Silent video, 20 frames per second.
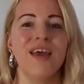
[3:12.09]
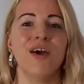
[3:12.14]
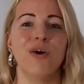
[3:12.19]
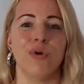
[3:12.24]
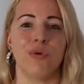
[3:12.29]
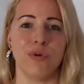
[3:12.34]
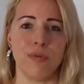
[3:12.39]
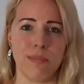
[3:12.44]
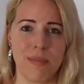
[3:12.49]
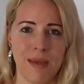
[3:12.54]

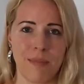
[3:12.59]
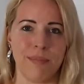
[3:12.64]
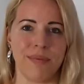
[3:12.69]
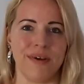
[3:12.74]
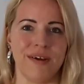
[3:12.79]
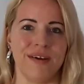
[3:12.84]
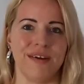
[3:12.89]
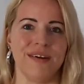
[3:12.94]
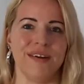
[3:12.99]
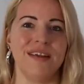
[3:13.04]

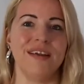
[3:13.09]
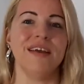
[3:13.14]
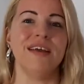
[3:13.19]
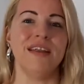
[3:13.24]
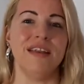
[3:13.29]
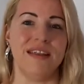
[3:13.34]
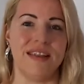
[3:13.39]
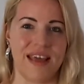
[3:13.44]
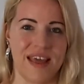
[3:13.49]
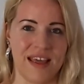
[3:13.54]
Remember
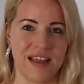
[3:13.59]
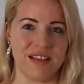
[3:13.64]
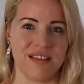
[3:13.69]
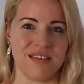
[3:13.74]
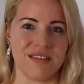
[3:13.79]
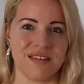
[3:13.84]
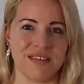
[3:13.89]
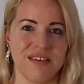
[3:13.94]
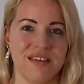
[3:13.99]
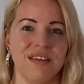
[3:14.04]
that
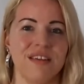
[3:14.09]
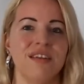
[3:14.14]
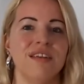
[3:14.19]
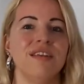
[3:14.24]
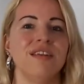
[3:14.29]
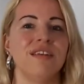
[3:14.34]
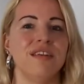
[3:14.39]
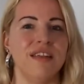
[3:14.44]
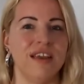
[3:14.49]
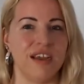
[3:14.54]

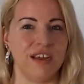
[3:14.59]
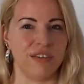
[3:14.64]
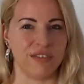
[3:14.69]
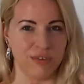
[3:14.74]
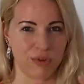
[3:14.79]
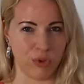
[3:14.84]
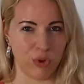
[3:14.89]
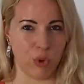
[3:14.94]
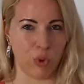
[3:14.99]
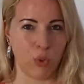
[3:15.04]
there is
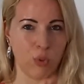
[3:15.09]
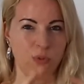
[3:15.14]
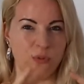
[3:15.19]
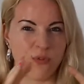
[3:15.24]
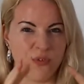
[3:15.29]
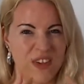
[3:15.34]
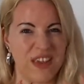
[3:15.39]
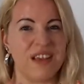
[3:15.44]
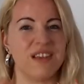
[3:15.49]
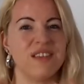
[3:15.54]
no
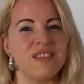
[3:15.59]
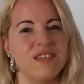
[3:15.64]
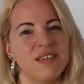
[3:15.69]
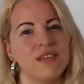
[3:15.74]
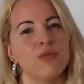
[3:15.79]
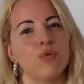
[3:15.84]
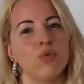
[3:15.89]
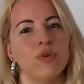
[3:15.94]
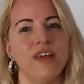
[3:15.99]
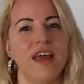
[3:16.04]
fixed
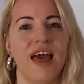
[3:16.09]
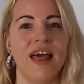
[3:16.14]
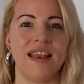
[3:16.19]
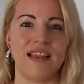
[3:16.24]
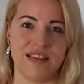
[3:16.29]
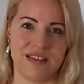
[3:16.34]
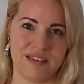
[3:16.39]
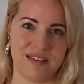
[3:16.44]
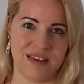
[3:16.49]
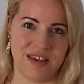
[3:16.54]

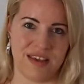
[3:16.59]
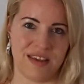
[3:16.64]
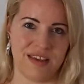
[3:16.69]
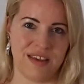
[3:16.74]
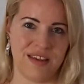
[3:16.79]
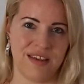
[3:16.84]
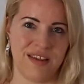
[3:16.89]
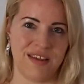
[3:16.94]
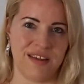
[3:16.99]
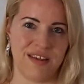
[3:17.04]
reality.
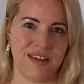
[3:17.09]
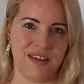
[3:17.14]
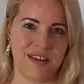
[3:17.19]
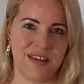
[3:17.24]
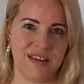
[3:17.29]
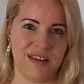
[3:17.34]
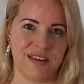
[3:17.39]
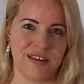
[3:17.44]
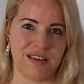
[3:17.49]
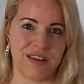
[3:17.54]

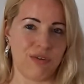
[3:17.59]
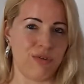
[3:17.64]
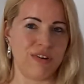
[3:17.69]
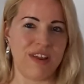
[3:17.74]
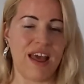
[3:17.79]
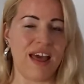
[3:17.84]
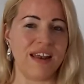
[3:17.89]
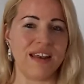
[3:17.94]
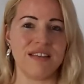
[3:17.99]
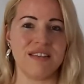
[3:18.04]
The
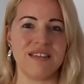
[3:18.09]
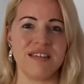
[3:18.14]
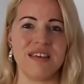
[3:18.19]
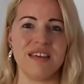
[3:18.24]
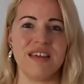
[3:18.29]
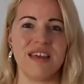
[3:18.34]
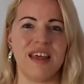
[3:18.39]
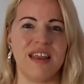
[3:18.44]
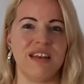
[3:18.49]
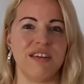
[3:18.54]

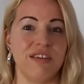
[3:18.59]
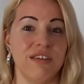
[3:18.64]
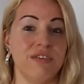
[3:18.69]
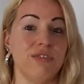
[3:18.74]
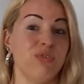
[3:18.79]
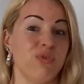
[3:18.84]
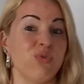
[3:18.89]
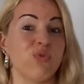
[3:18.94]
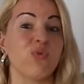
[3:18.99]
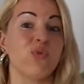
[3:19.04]
reality and the
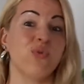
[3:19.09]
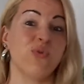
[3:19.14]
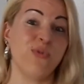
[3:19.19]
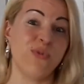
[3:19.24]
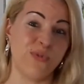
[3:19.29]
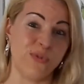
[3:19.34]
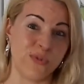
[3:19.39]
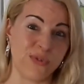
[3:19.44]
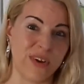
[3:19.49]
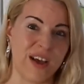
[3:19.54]

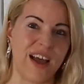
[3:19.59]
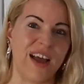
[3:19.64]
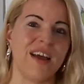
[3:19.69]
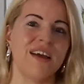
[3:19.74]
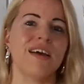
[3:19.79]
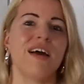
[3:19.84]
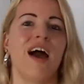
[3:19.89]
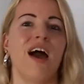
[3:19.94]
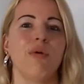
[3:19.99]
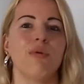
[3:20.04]
truth,
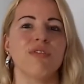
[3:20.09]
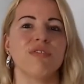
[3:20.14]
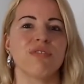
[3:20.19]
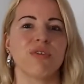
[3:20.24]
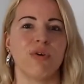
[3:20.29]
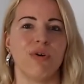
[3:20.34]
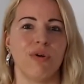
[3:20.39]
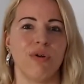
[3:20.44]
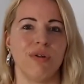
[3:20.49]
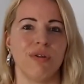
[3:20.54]
how it's
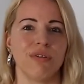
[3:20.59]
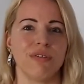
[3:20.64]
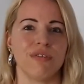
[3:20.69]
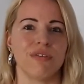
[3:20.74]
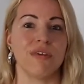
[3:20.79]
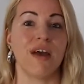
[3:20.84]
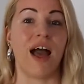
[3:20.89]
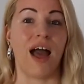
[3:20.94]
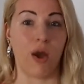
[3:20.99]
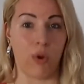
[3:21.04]
called,
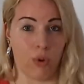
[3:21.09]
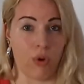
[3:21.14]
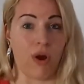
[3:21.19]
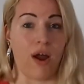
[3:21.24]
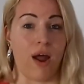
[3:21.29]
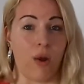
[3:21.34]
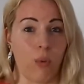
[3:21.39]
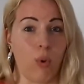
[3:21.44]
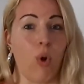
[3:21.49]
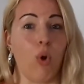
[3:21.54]
or
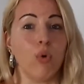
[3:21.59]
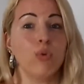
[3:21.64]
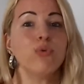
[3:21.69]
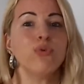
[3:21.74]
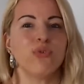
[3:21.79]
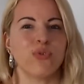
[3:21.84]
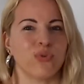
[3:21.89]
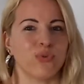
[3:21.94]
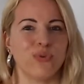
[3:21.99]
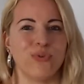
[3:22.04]
our own
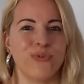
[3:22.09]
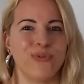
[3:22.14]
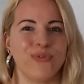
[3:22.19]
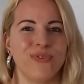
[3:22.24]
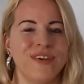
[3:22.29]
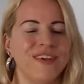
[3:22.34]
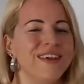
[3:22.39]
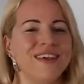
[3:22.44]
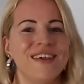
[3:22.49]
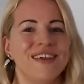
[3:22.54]
truth,
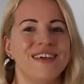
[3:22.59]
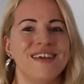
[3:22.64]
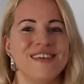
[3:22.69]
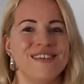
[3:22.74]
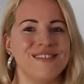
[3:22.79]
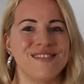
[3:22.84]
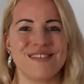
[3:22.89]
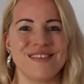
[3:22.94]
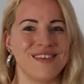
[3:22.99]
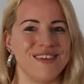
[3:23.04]

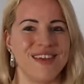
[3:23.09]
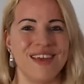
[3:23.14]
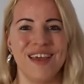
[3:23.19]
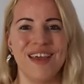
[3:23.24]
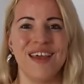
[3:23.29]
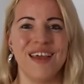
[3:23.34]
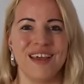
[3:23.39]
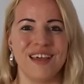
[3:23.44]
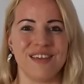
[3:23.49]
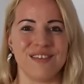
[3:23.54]

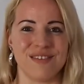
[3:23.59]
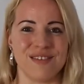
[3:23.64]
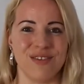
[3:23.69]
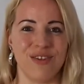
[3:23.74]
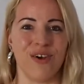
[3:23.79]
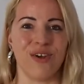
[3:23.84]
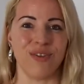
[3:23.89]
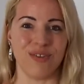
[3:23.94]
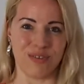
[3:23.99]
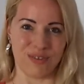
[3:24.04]
is
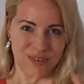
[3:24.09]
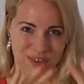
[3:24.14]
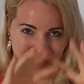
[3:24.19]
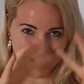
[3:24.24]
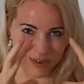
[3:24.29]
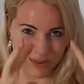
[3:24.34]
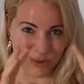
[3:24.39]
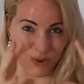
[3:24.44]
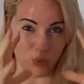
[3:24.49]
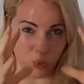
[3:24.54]
not,
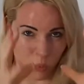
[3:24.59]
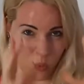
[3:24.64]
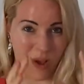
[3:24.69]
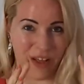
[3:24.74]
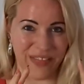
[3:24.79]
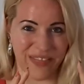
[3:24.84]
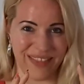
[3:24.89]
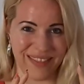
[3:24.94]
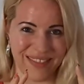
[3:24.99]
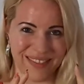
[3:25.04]
there's not
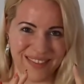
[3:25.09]
one.